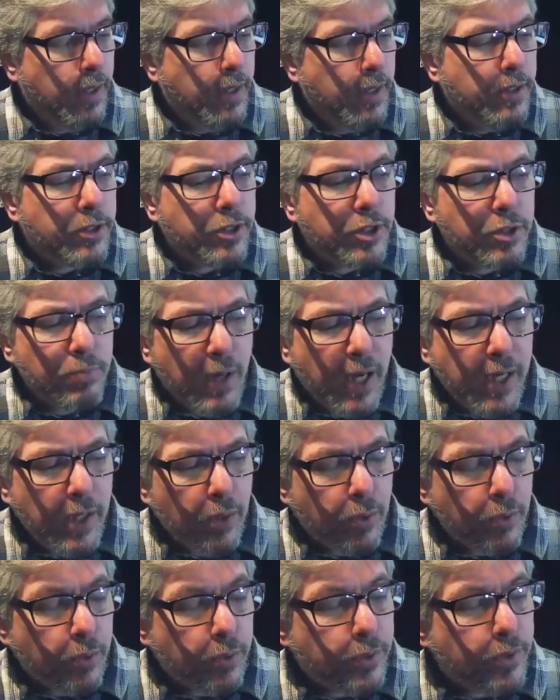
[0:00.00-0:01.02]

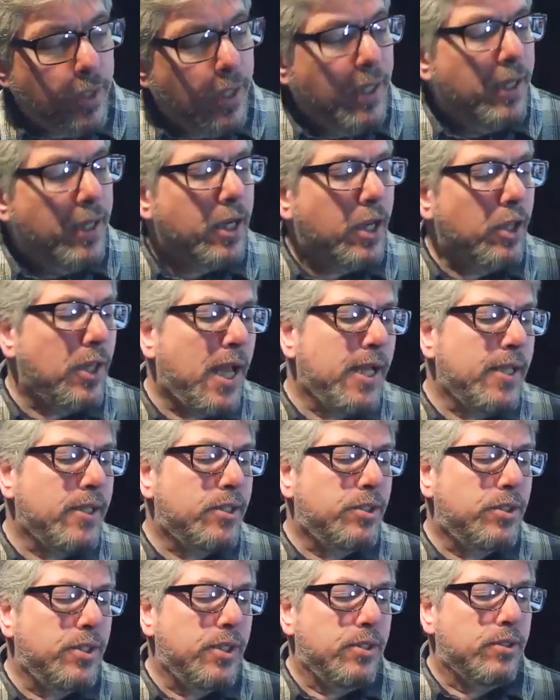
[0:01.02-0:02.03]
Smiles,
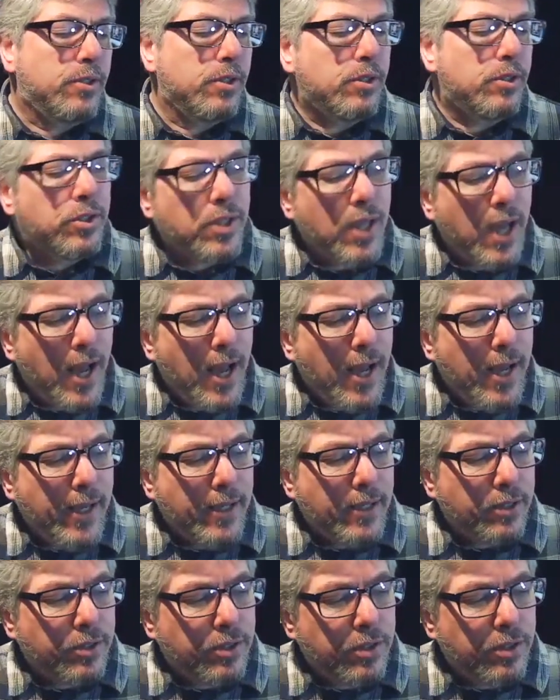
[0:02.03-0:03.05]
glances,
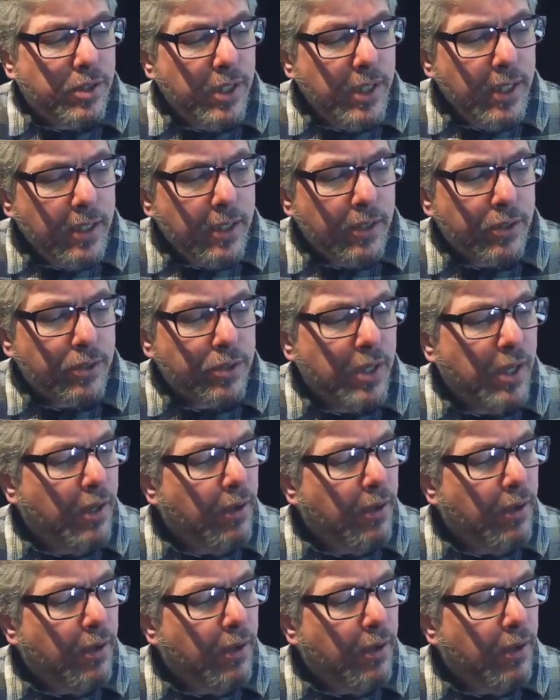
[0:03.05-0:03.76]
sighs, tears,